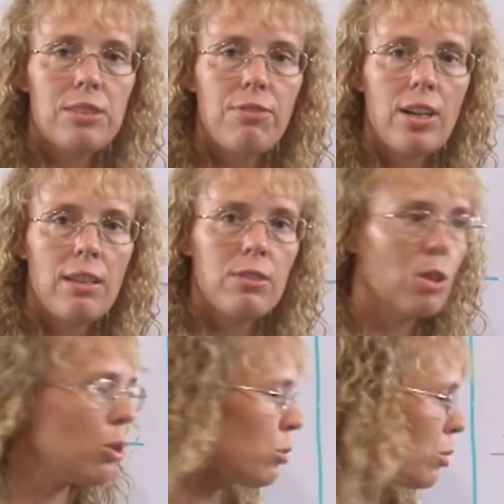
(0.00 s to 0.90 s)
does 5
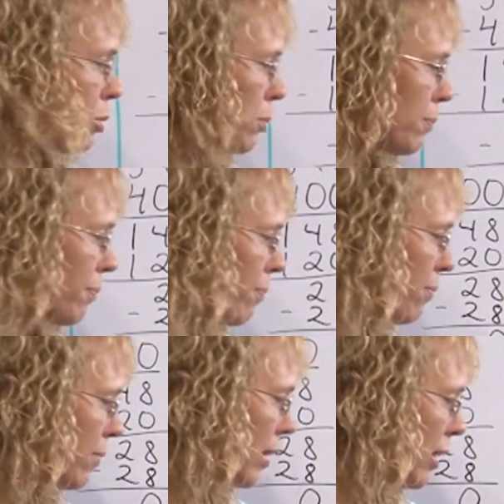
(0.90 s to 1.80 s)
go to
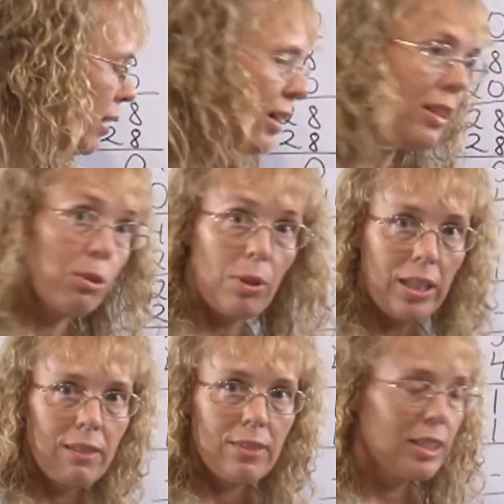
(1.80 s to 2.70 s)

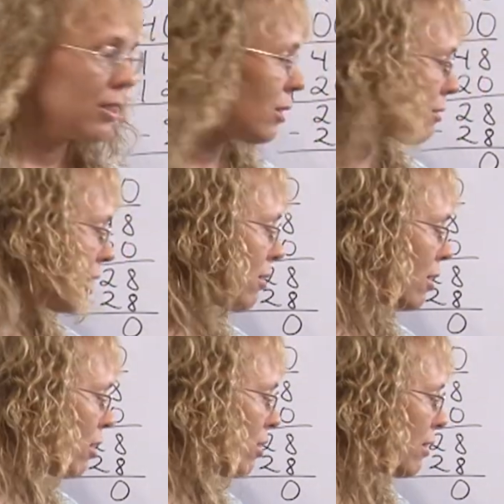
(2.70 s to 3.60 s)
12? In
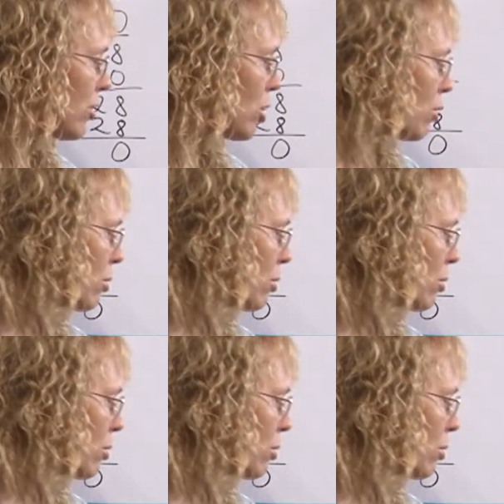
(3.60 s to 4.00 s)
regular long division,